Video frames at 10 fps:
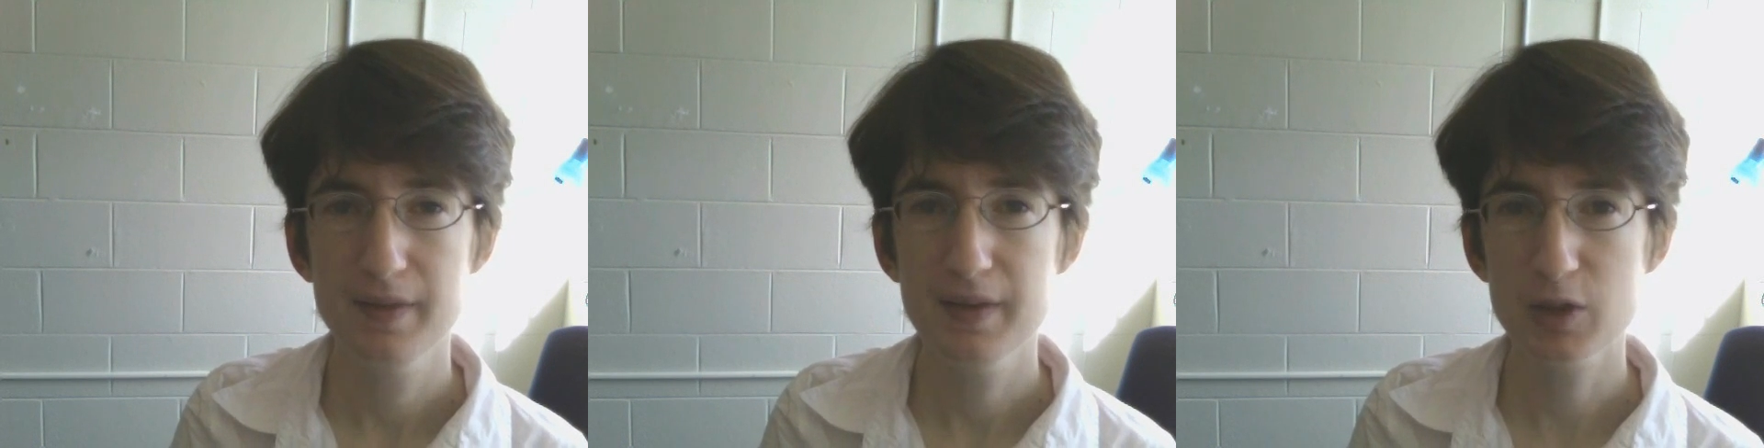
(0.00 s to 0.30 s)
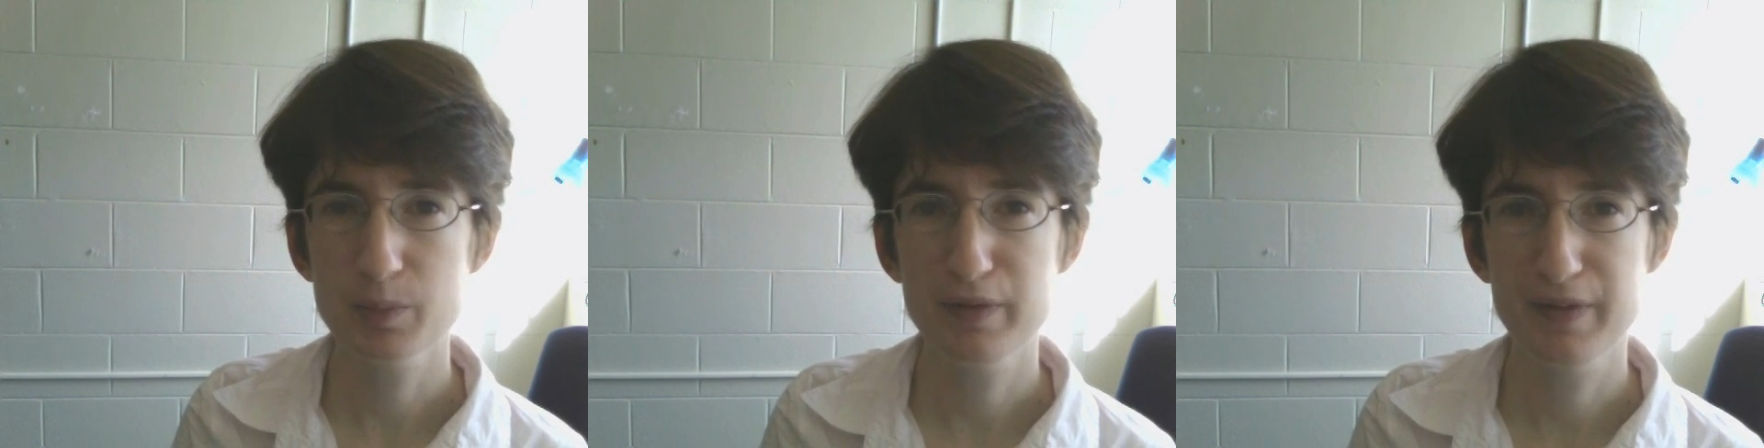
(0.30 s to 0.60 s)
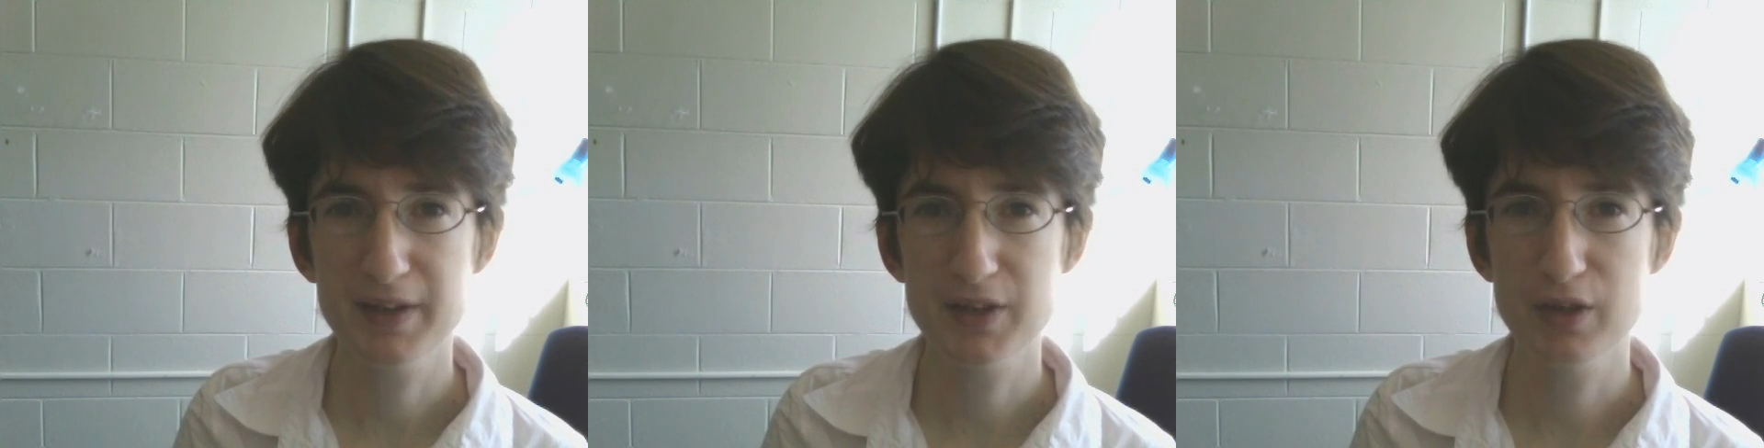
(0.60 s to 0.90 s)
This
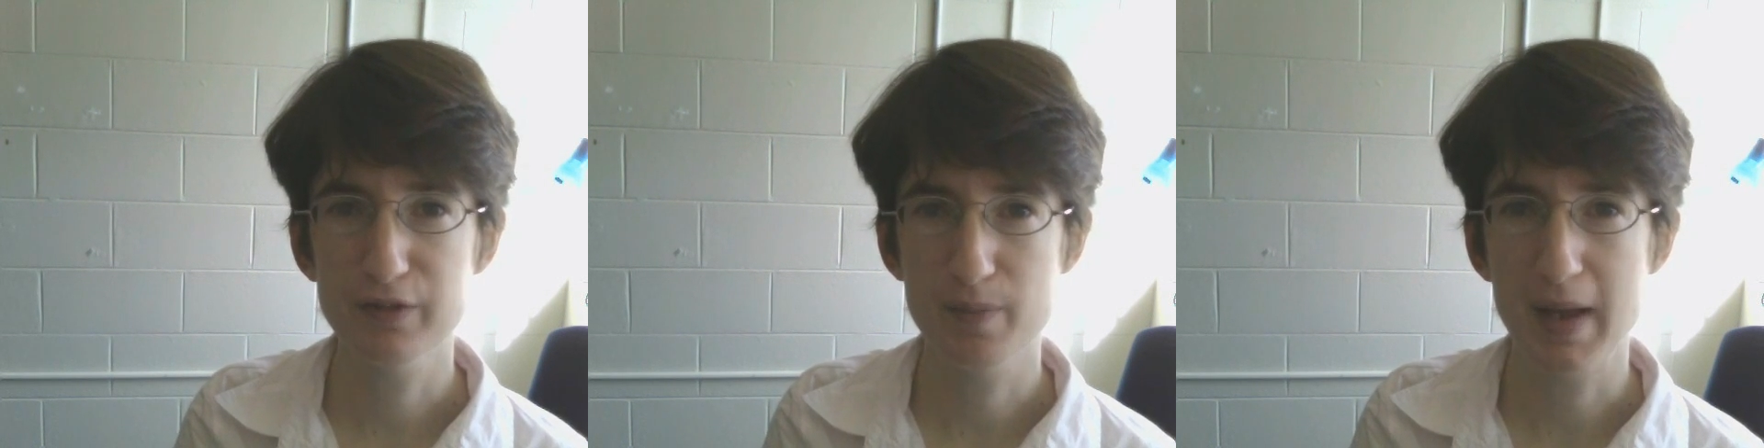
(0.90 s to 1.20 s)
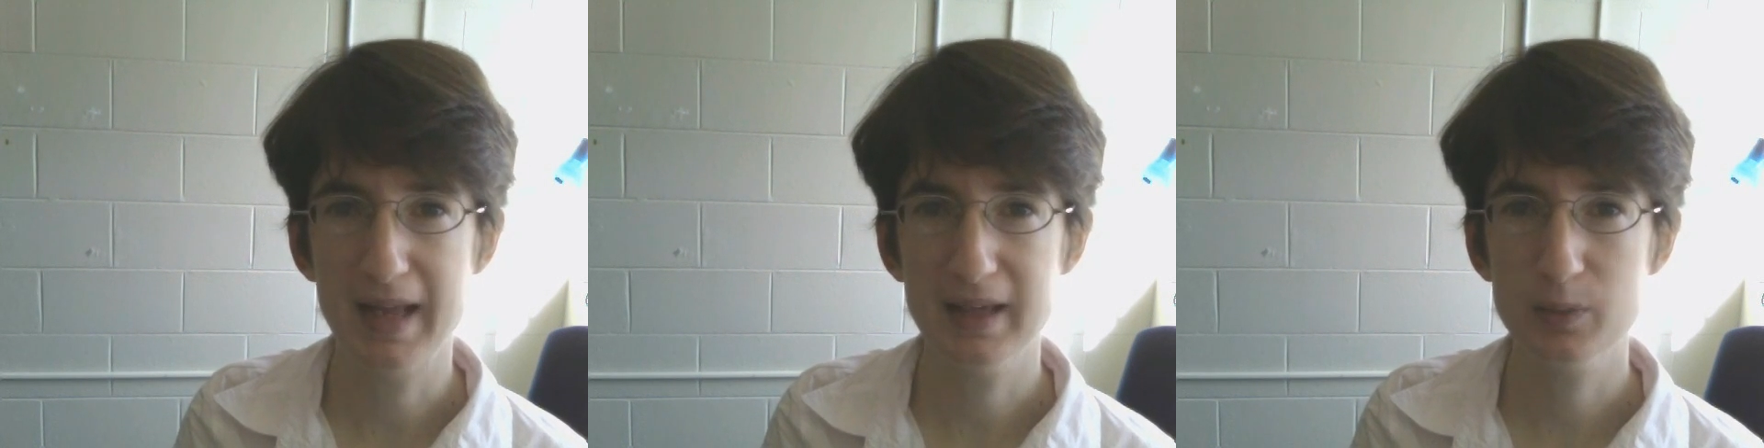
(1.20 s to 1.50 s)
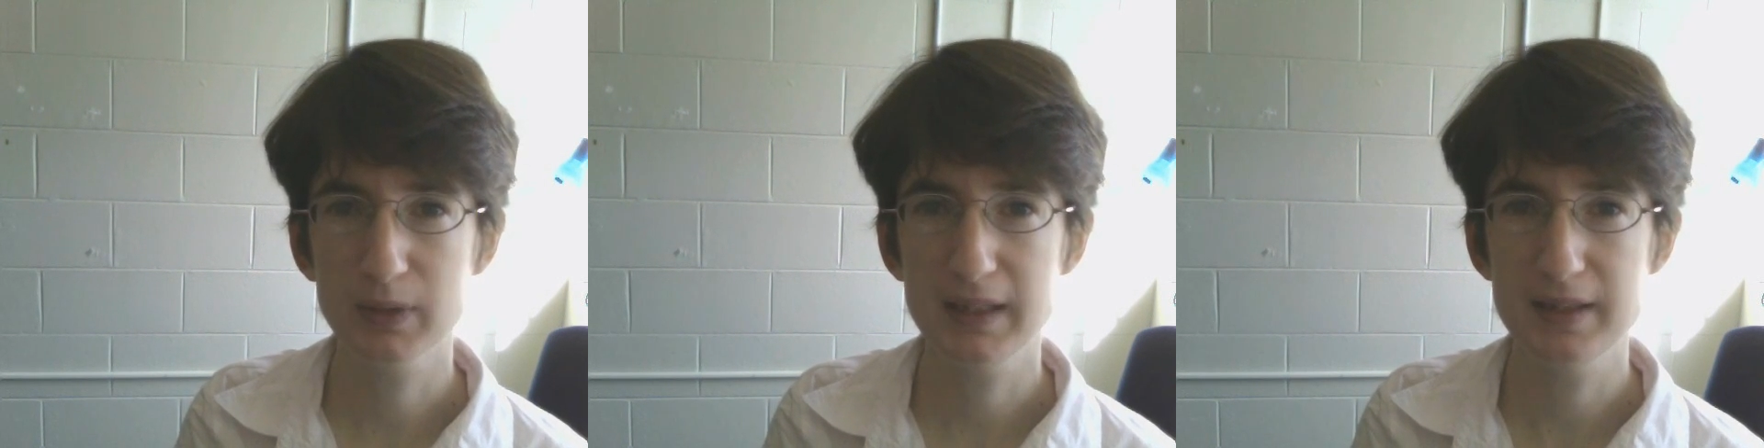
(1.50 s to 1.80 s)
prevents you from
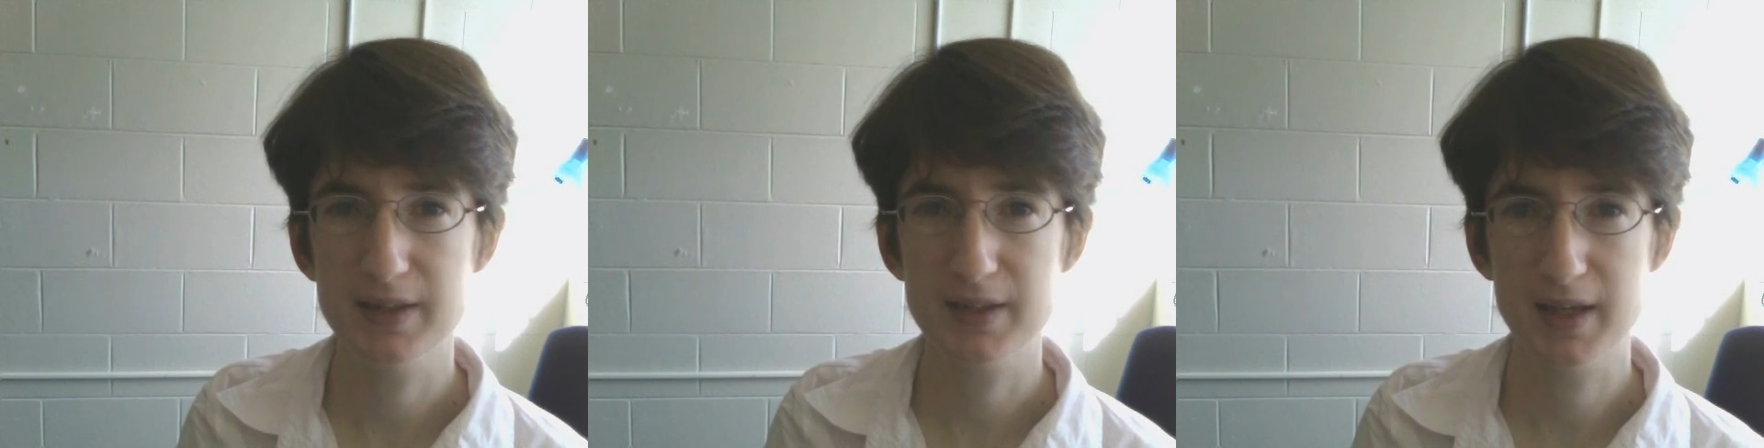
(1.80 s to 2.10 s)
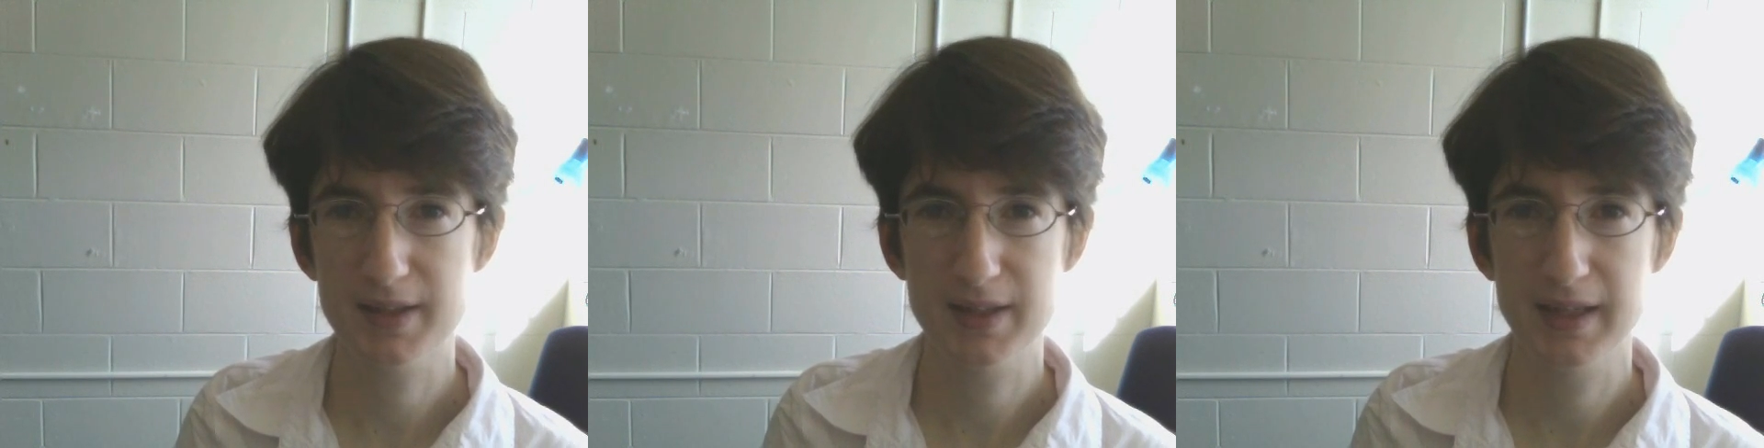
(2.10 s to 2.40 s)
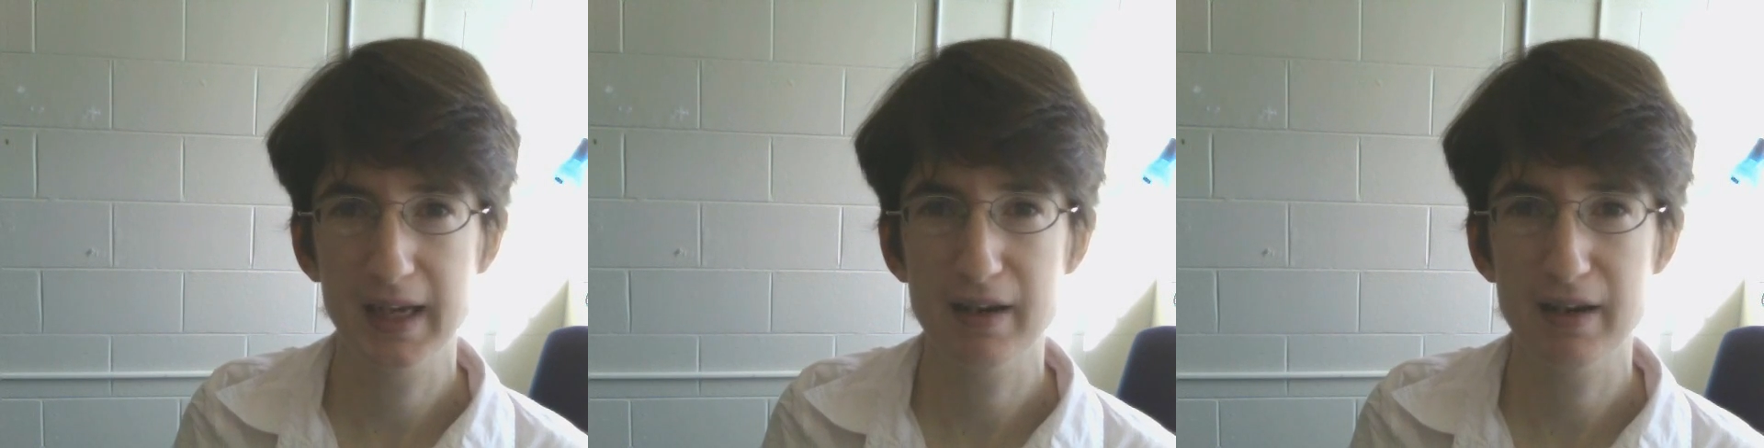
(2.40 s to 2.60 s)
adequately discussing